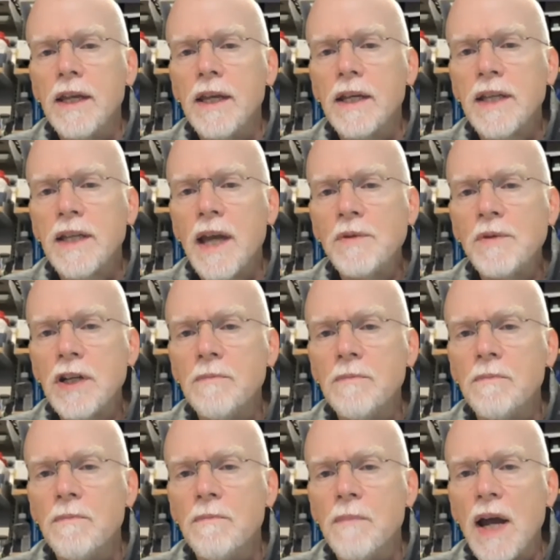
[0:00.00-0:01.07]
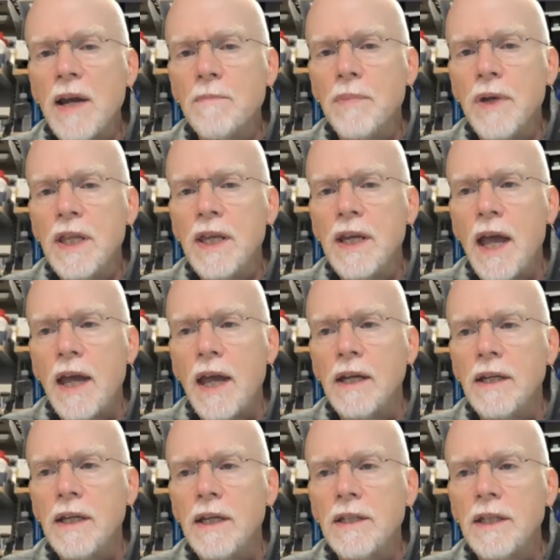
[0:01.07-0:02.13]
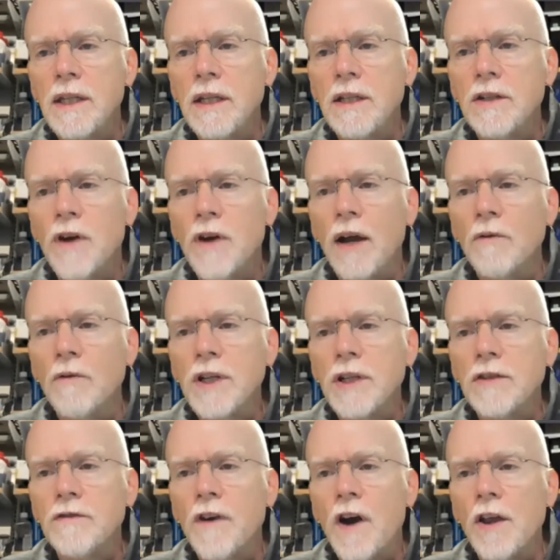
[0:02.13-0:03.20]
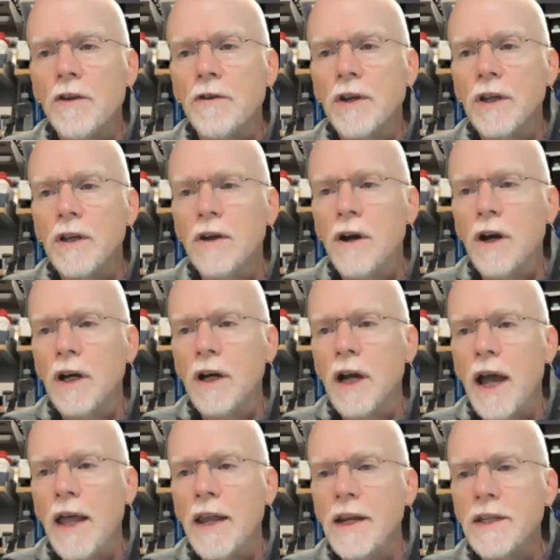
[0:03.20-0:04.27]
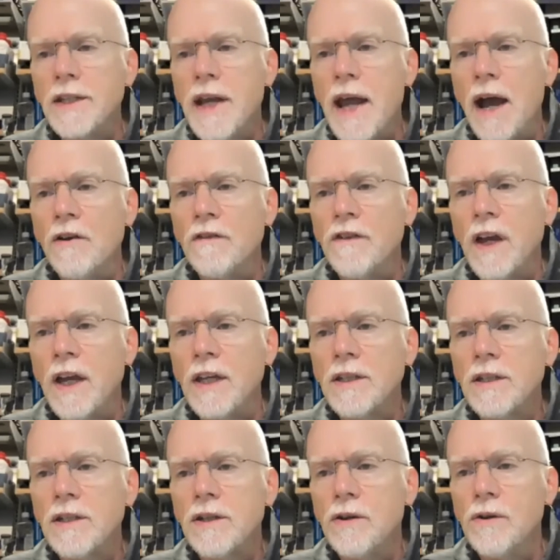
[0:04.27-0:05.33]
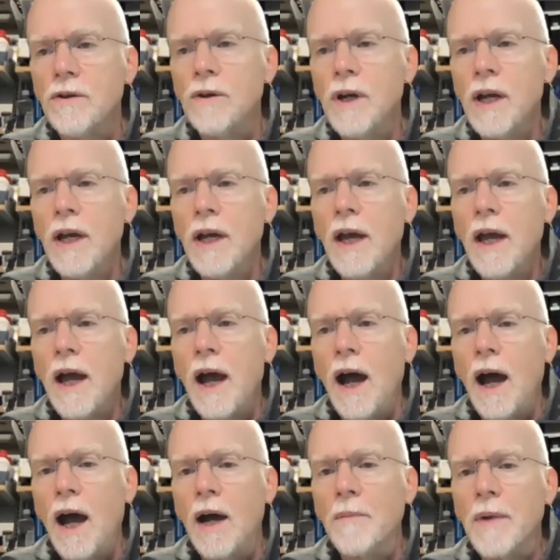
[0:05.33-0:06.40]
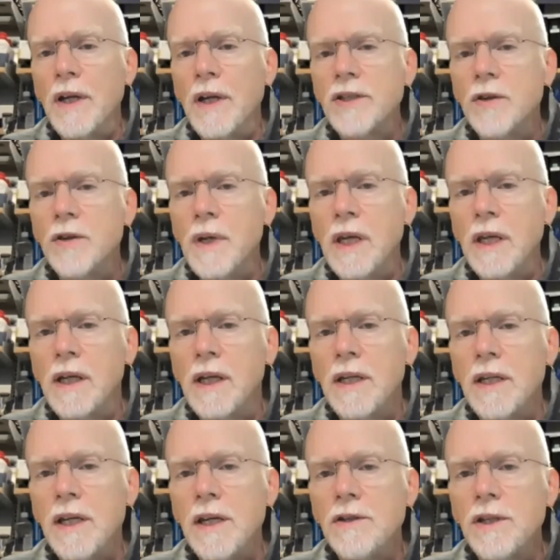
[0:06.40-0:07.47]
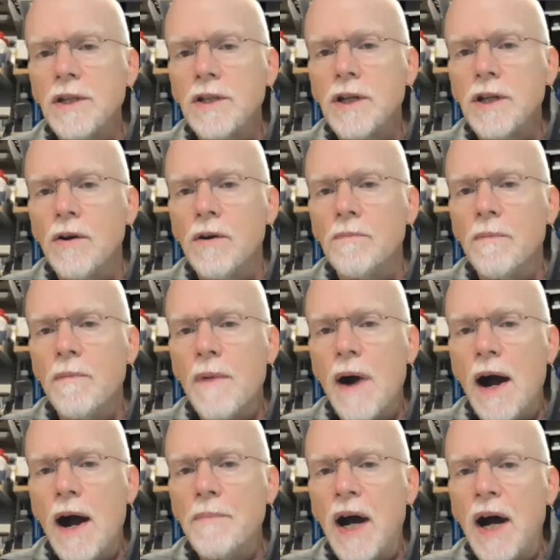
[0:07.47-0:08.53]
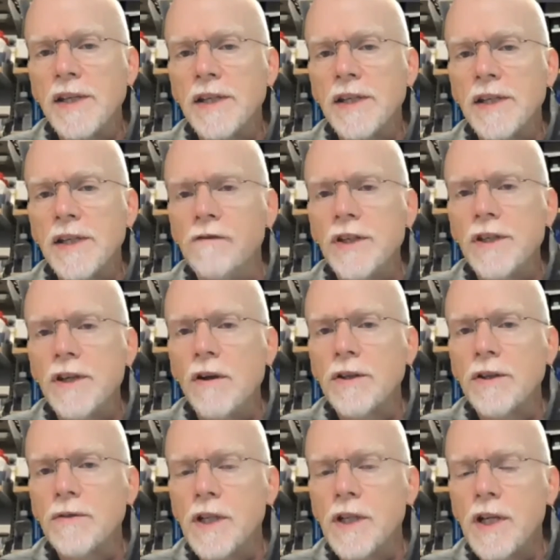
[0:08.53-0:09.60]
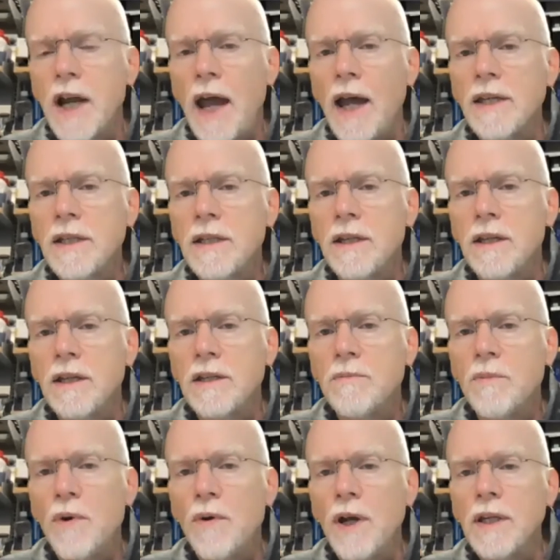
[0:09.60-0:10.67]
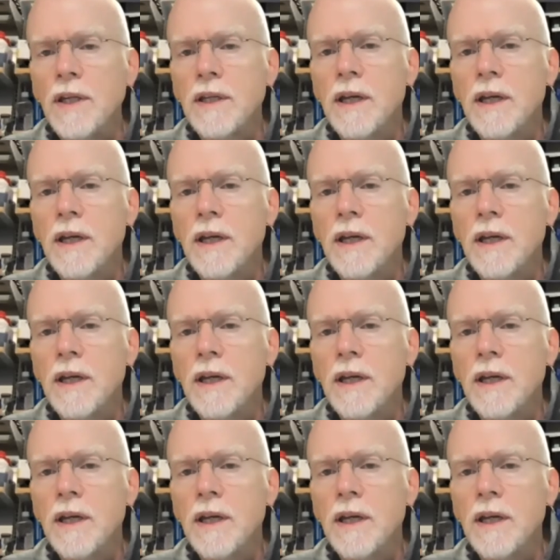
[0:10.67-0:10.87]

exception might be the AADC trial, which is farther along and is now in phase 2. Assuming it continues to show positive results, which it has to this point,